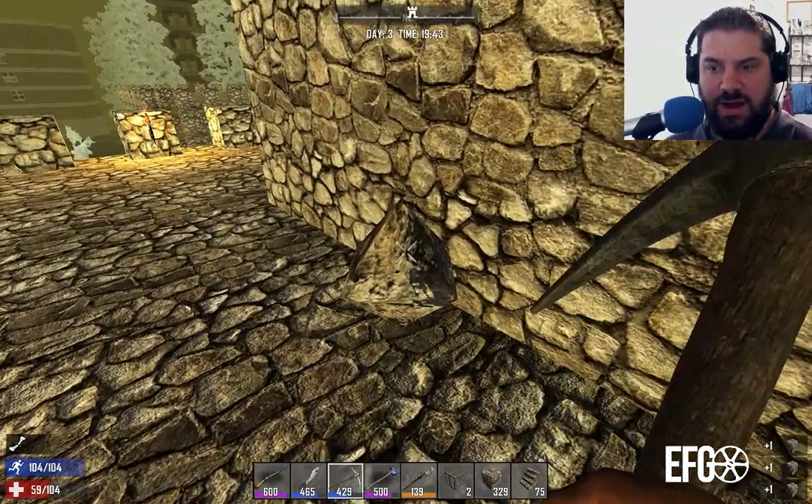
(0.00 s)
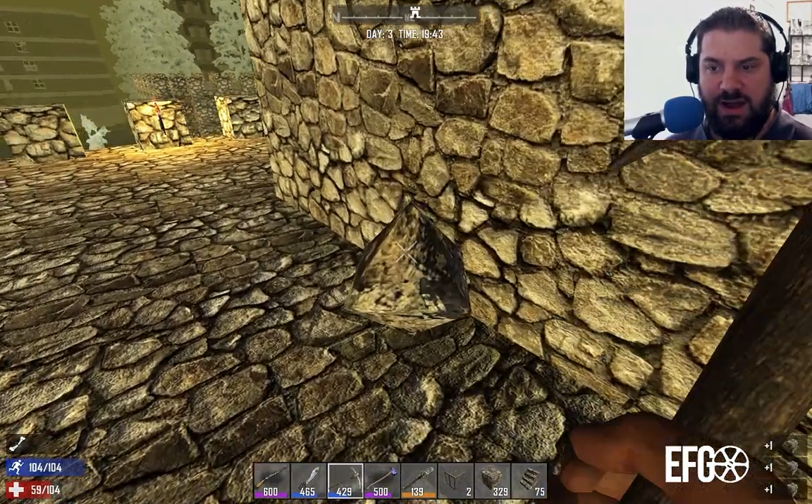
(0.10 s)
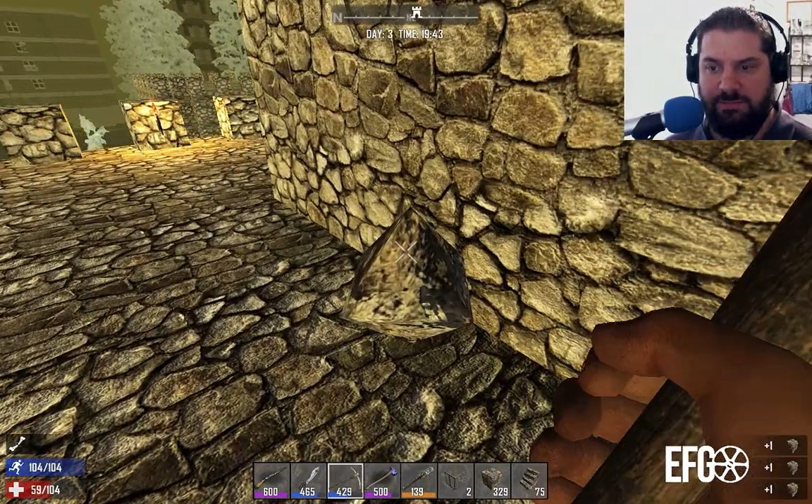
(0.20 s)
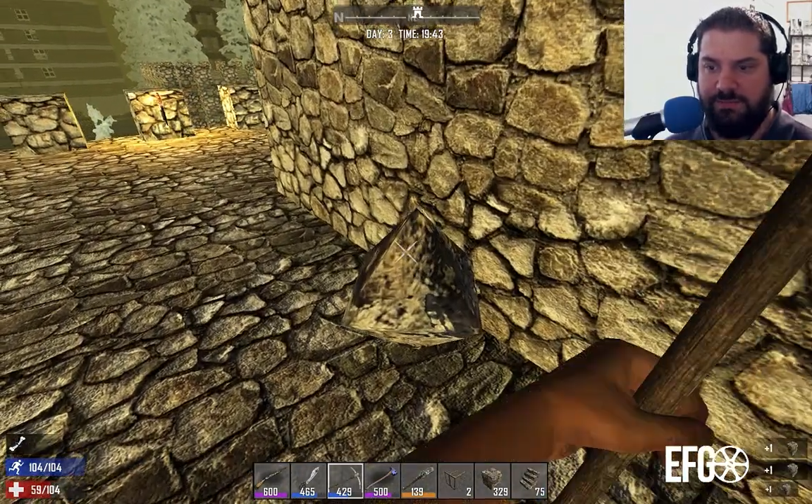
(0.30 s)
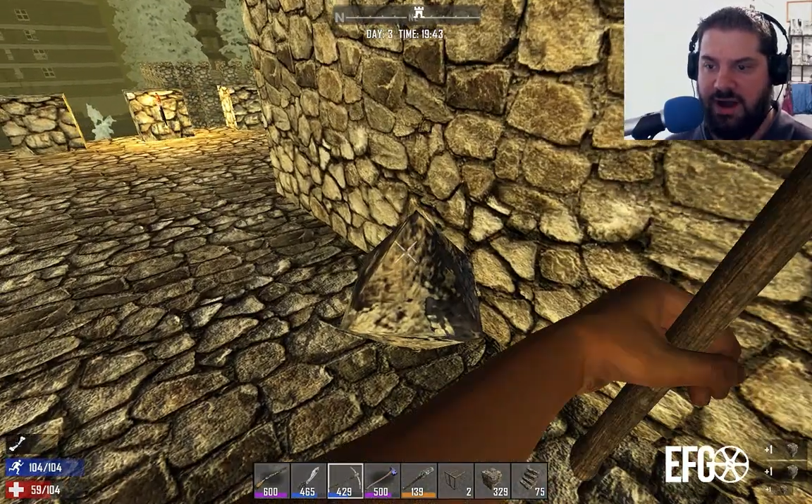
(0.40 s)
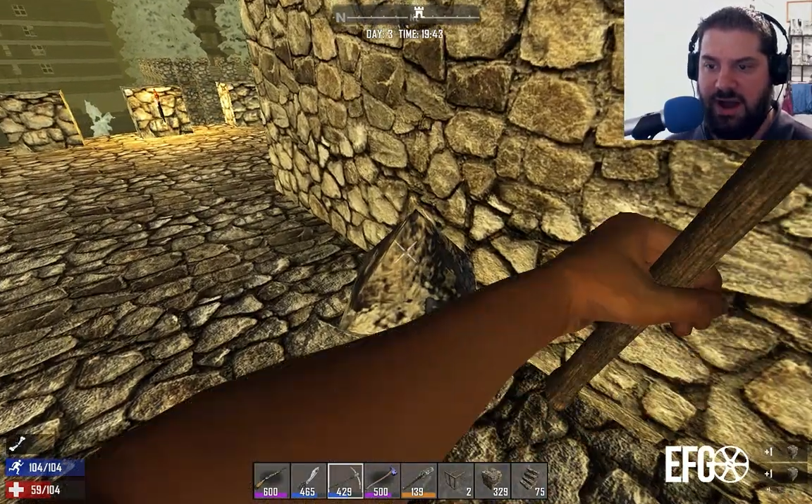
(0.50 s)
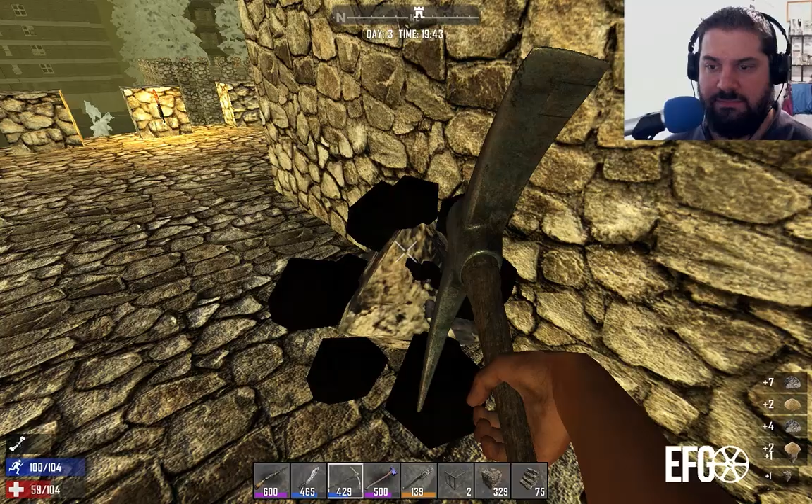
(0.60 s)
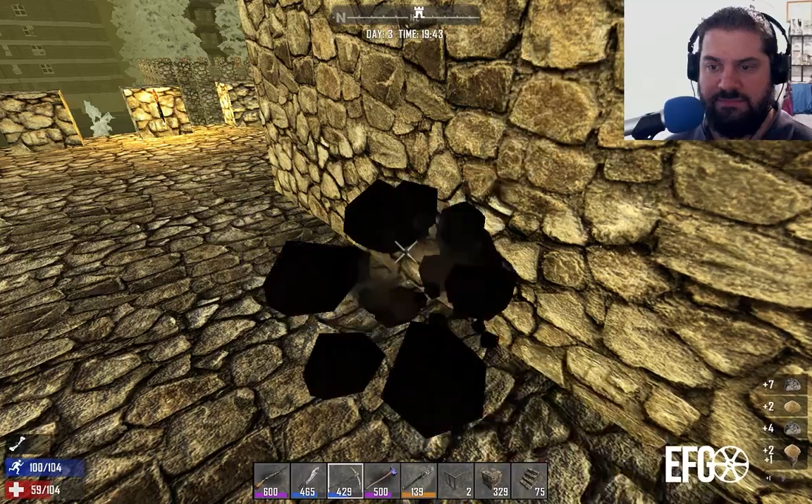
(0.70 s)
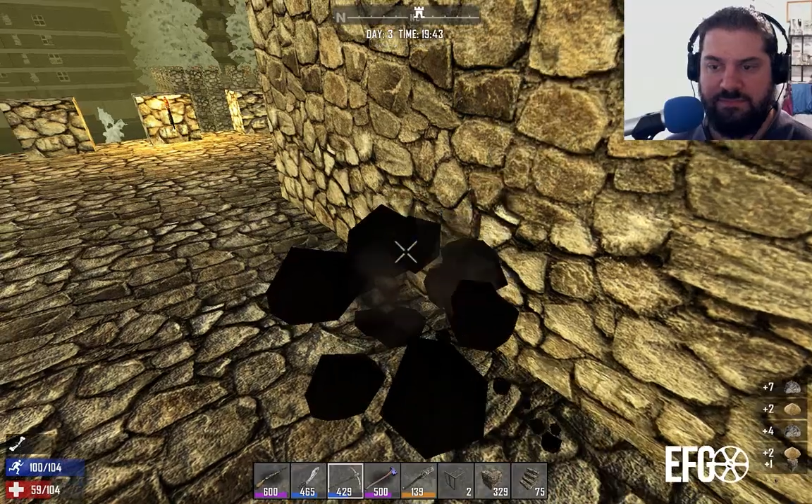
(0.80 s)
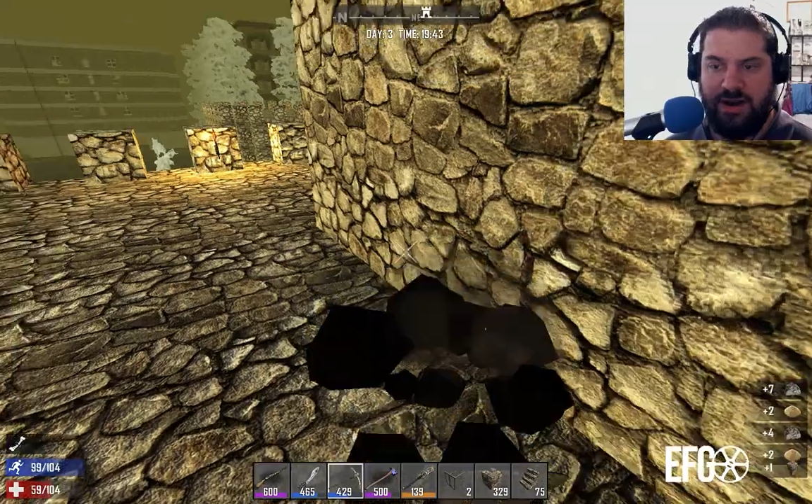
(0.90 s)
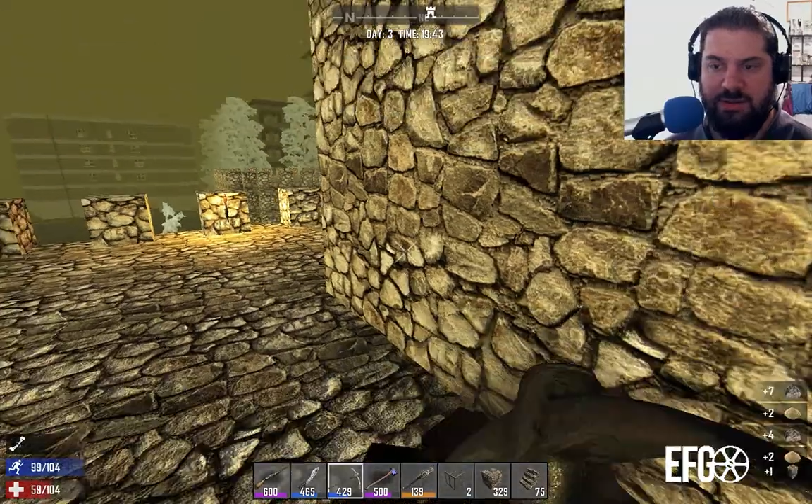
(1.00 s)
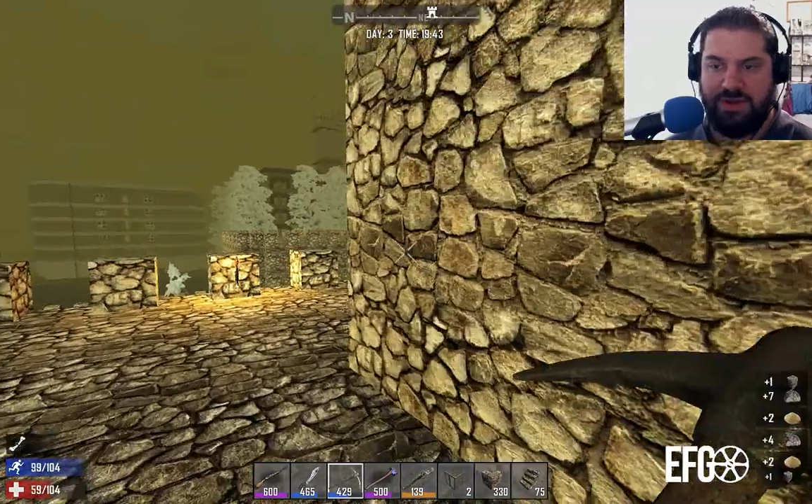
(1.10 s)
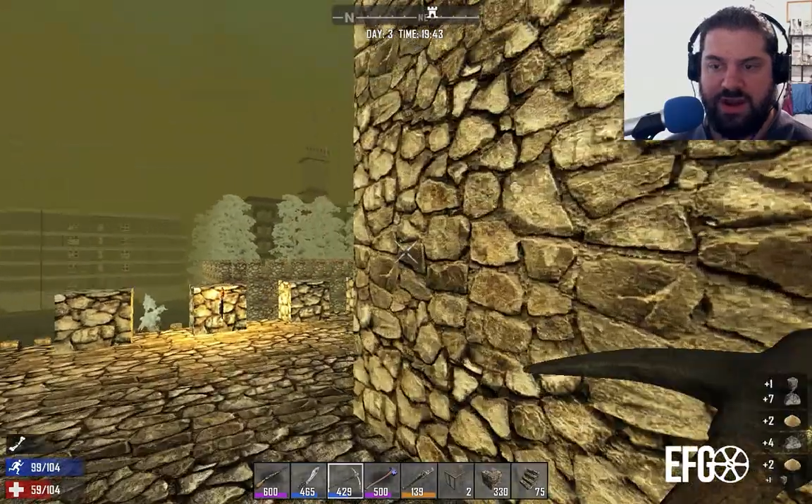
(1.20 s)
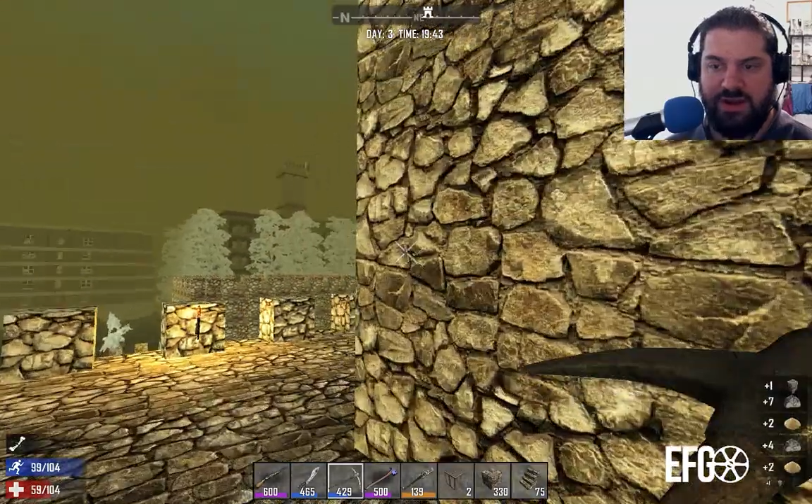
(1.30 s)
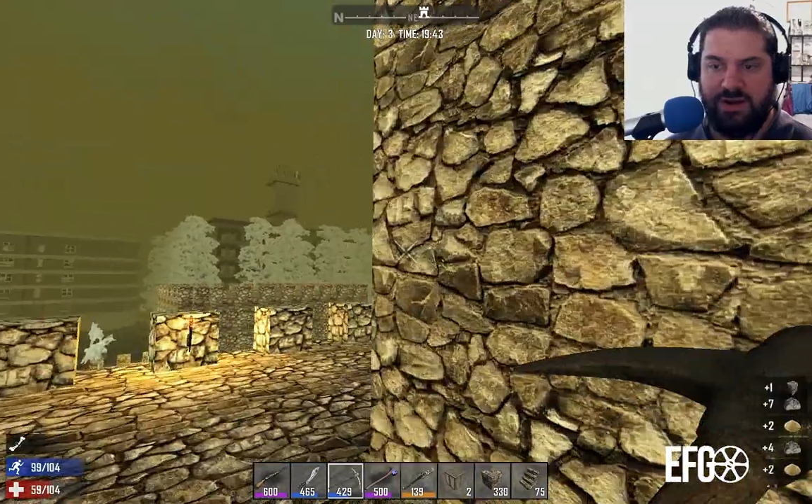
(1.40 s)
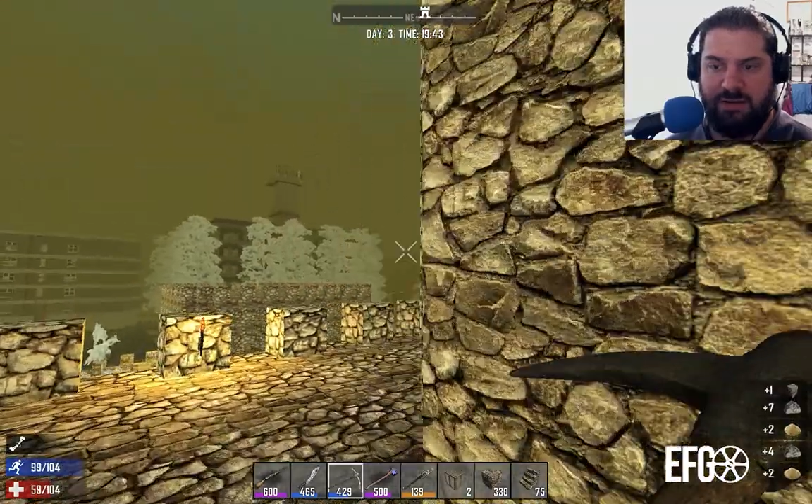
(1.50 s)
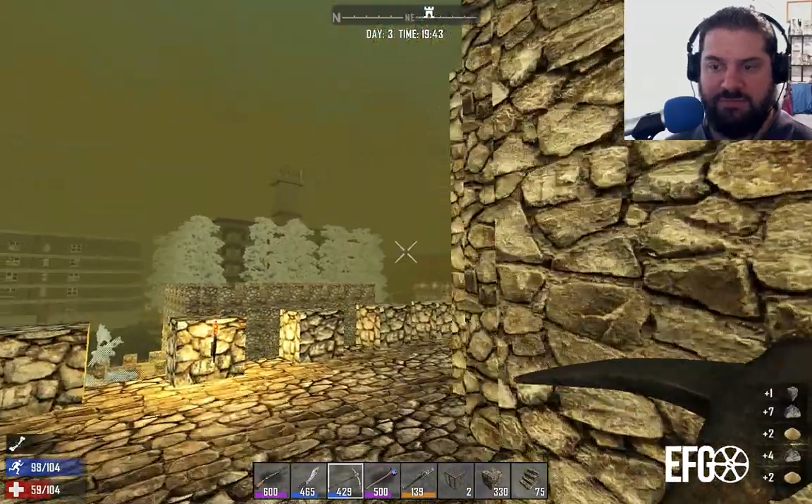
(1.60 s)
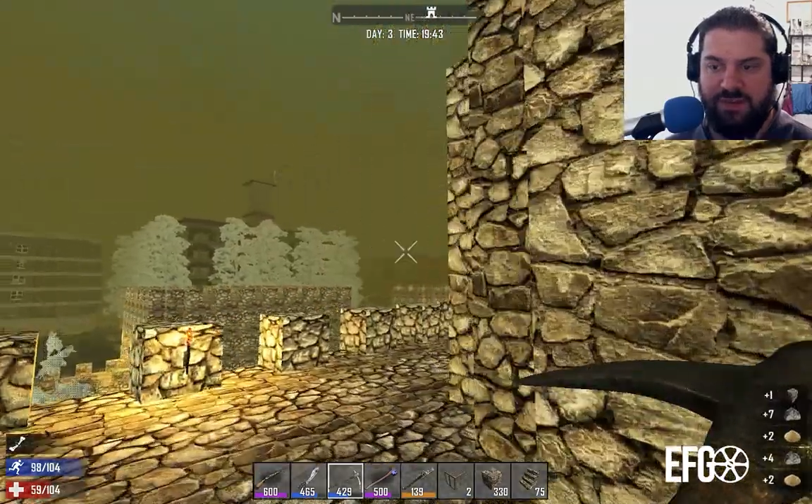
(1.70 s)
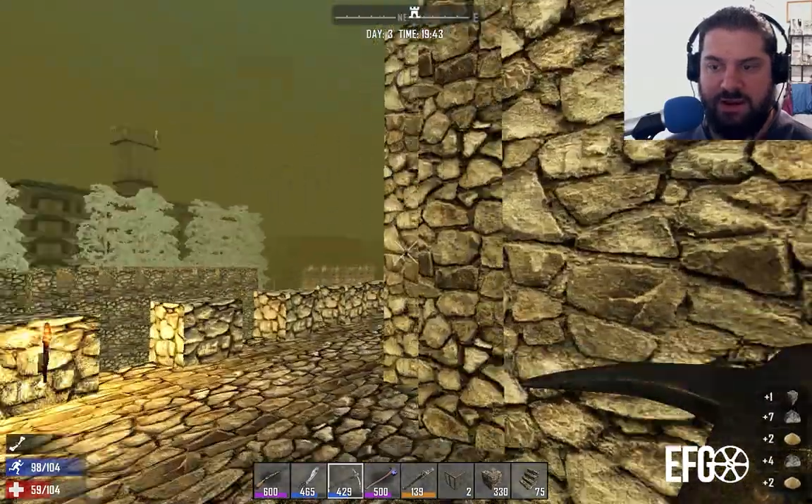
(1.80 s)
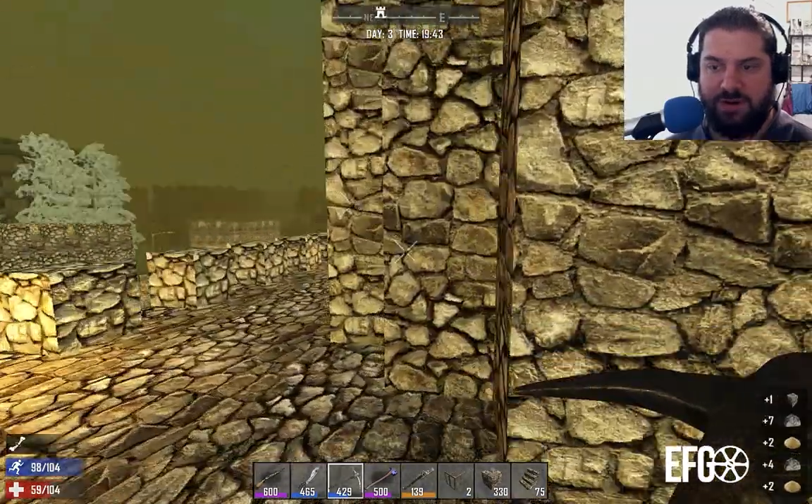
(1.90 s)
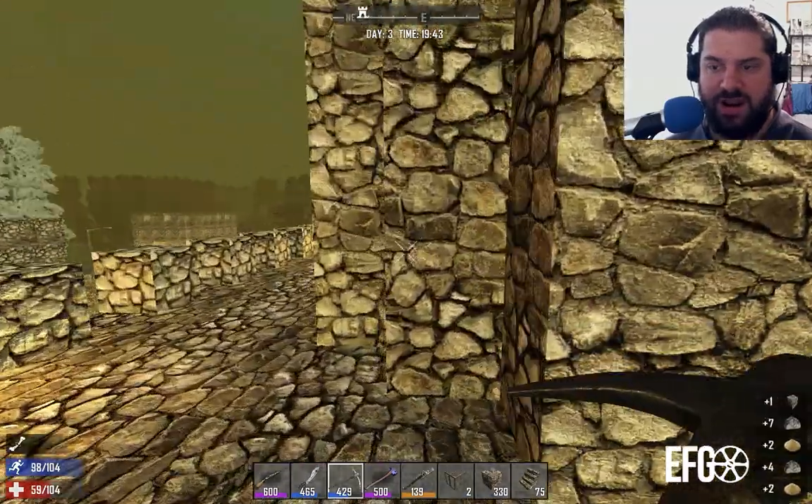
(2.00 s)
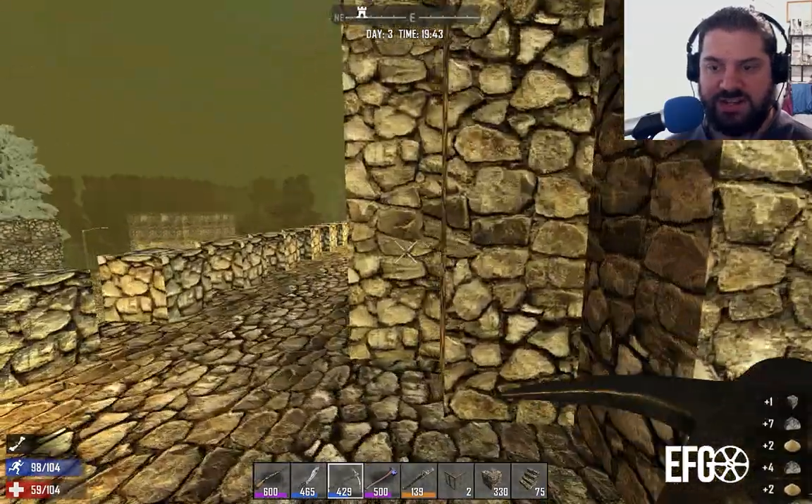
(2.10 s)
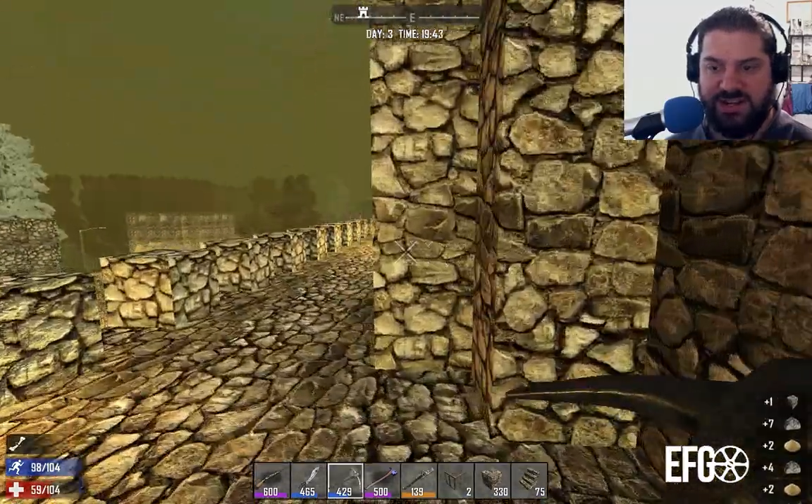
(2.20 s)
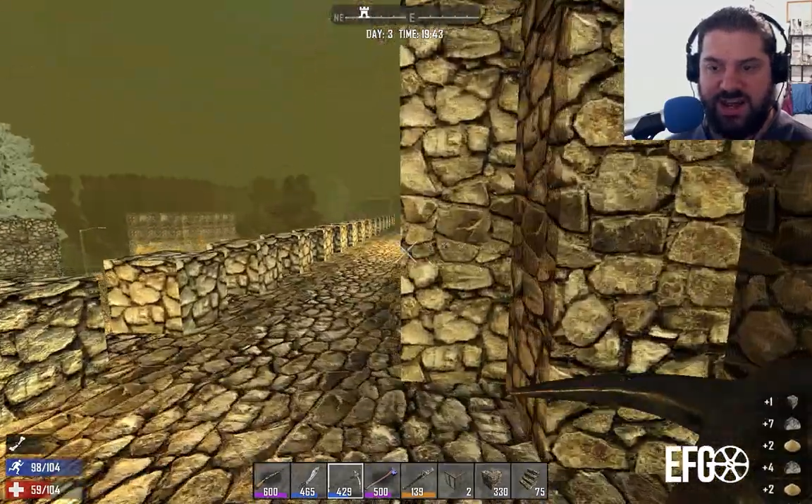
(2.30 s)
flabbergasted.